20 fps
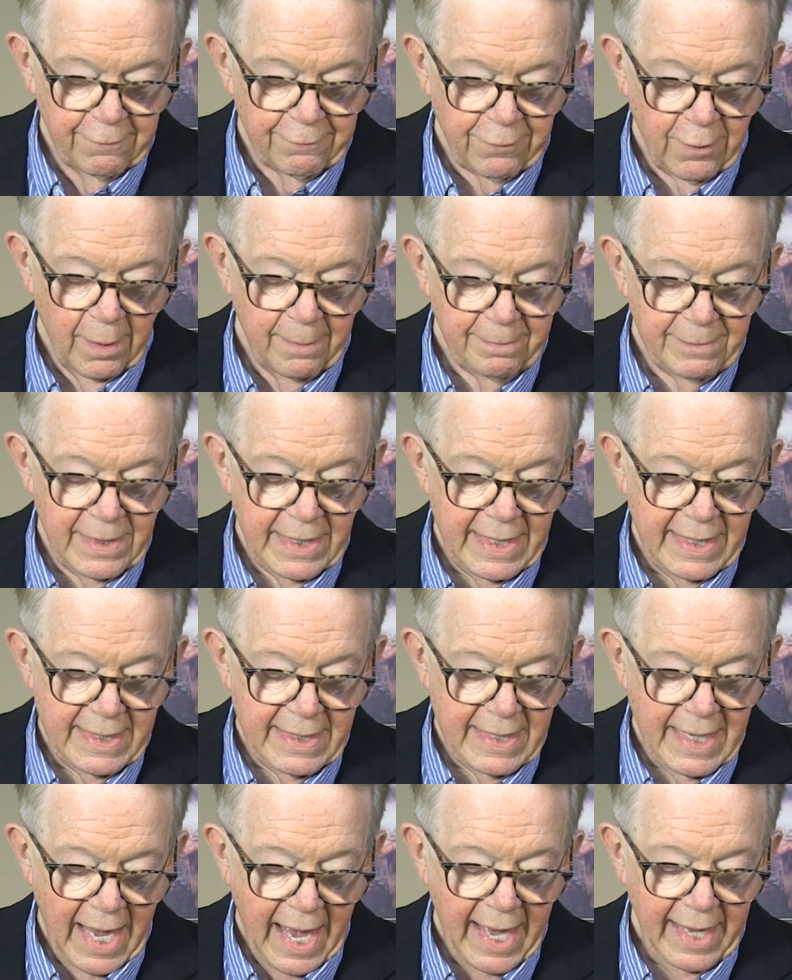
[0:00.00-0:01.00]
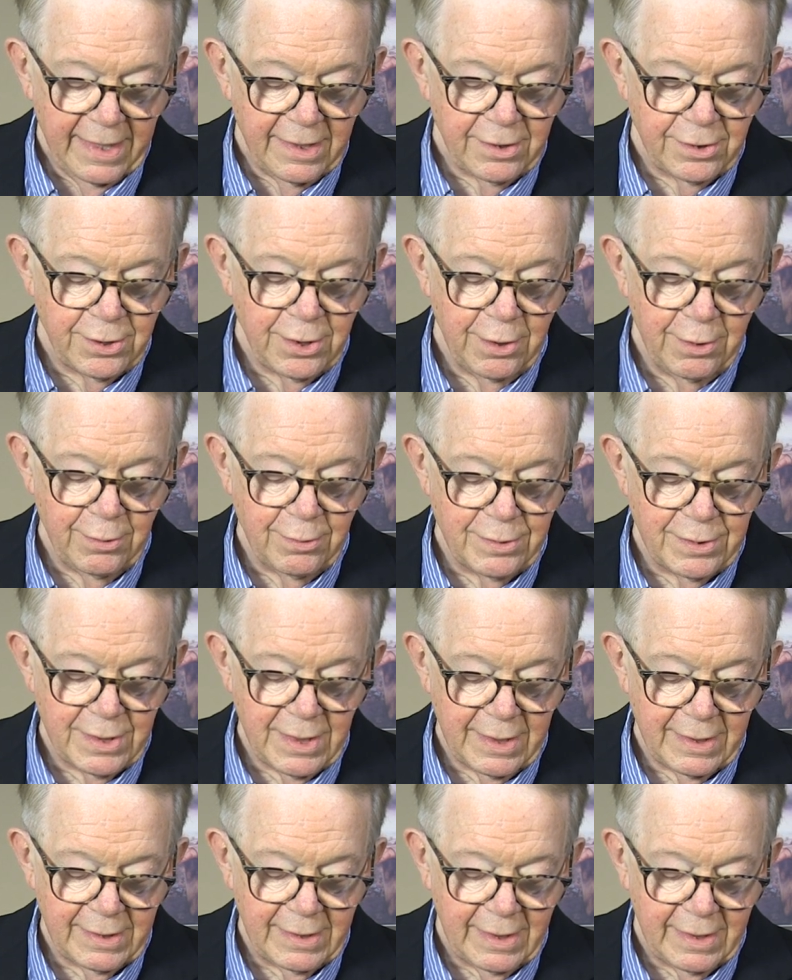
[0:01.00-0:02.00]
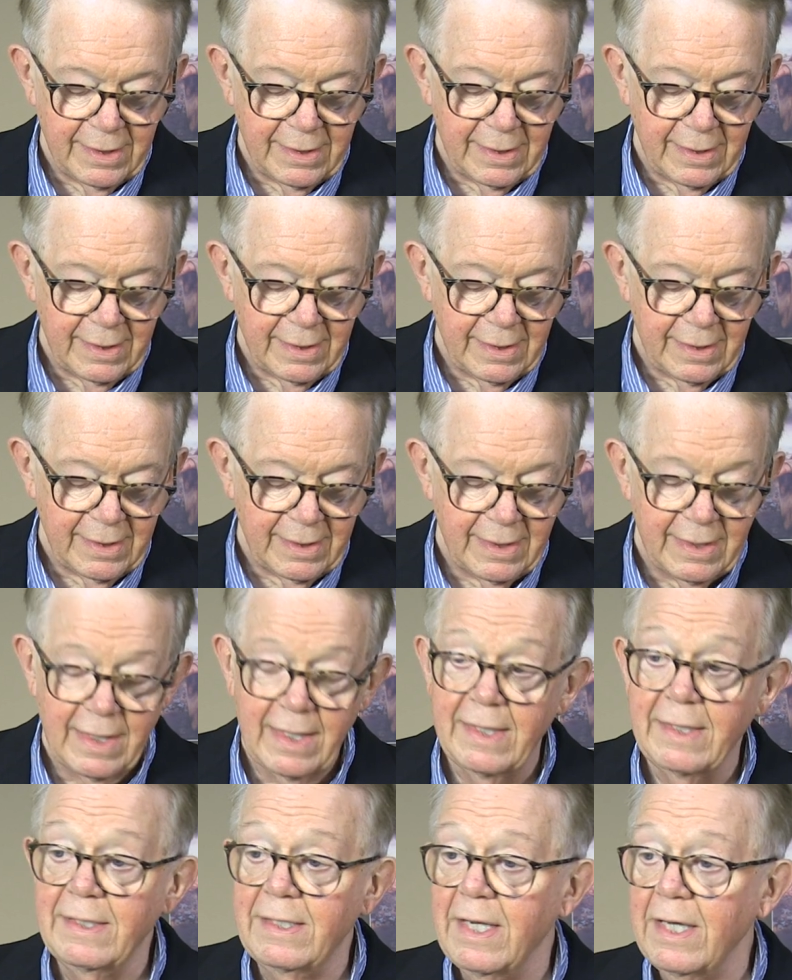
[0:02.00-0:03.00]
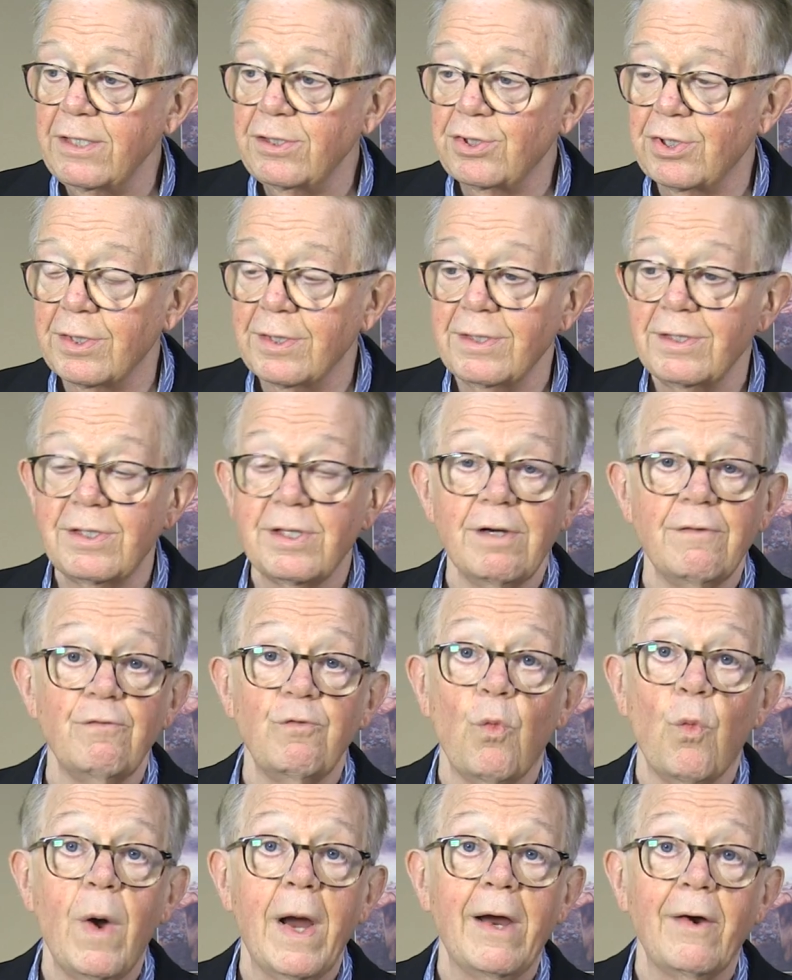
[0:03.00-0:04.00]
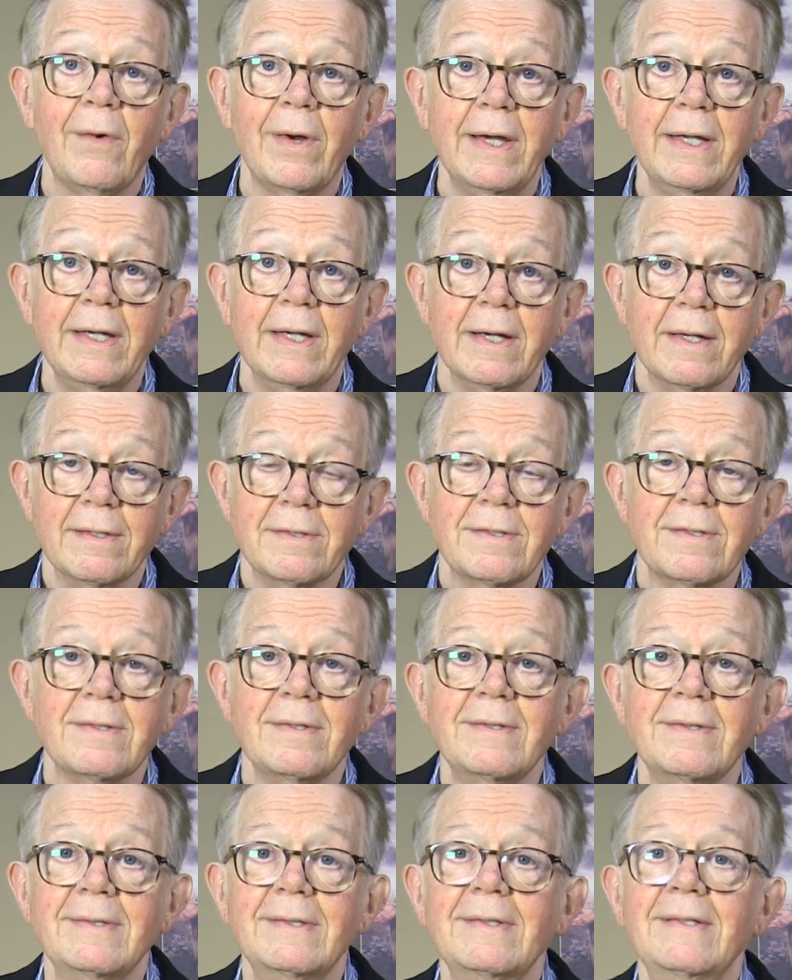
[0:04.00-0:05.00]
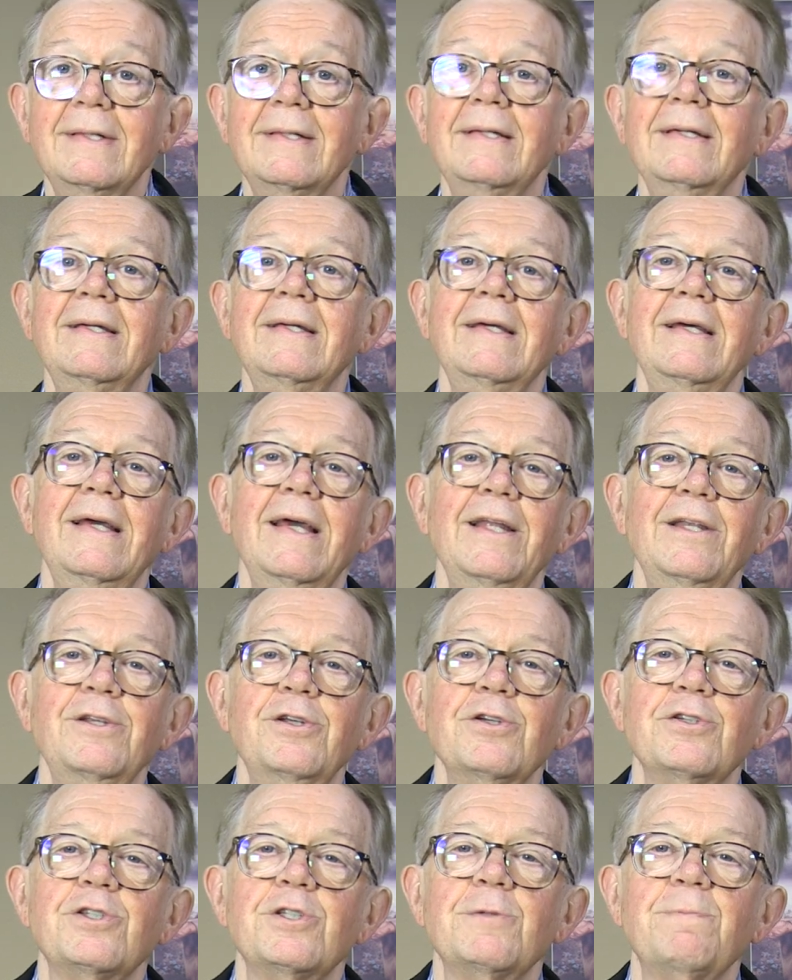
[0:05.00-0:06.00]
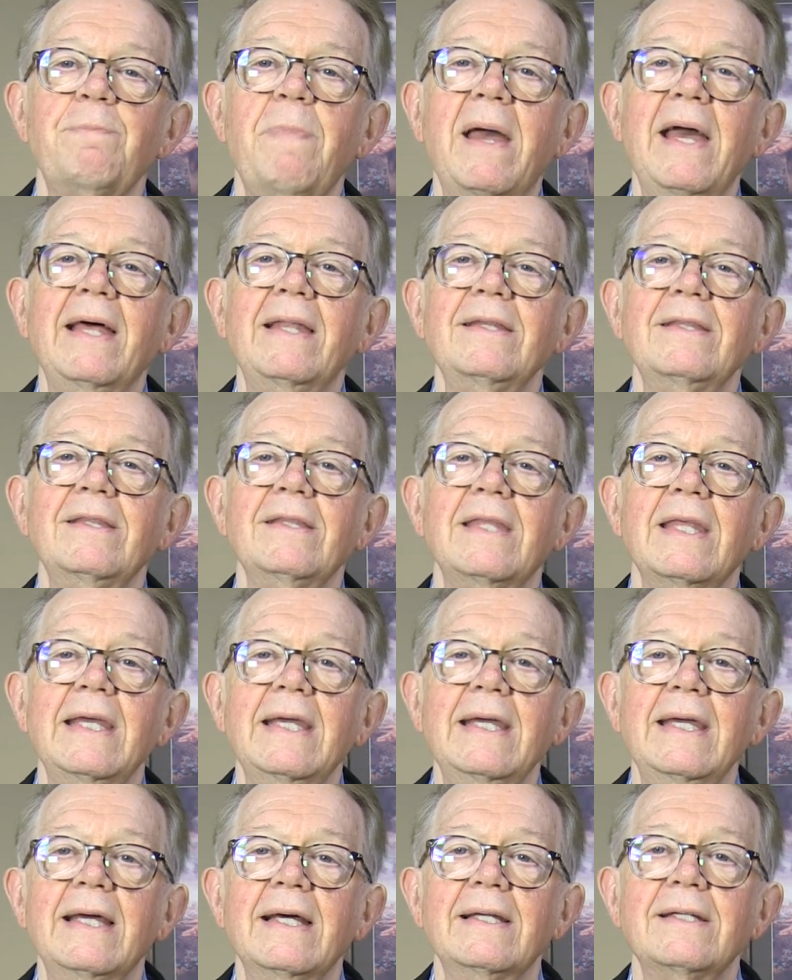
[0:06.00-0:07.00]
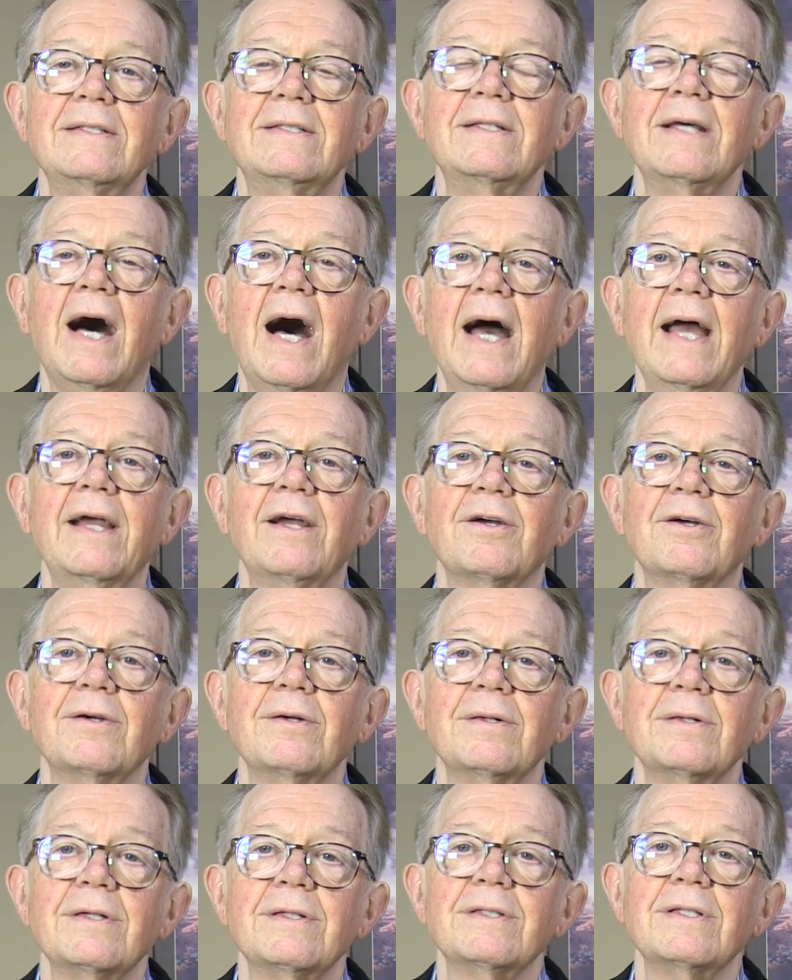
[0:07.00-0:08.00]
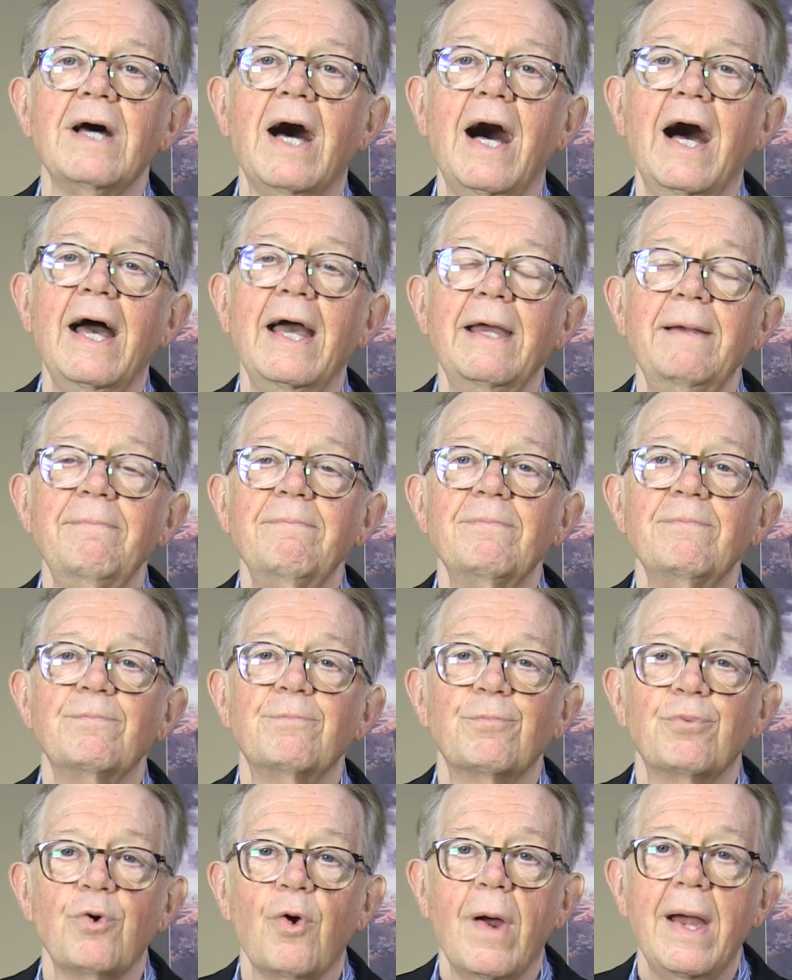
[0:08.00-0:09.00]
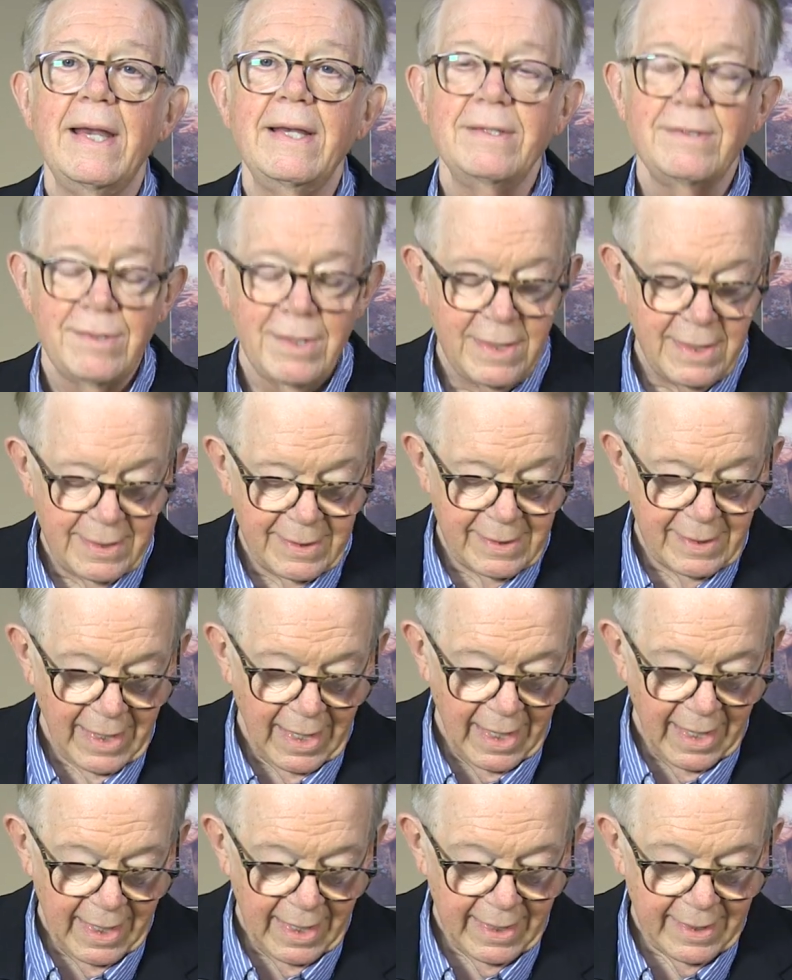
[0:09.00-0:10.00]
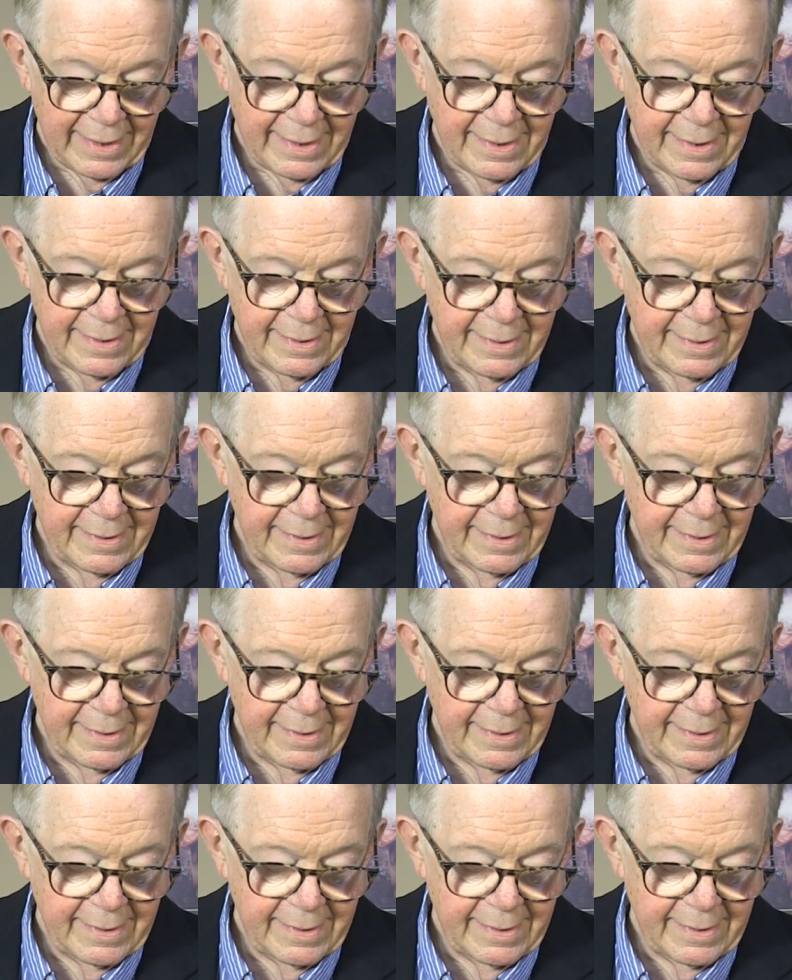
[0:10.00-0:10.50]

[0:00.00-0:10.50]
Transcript: from the attitudes and conditions of weariness. And you spend the entire time praising God,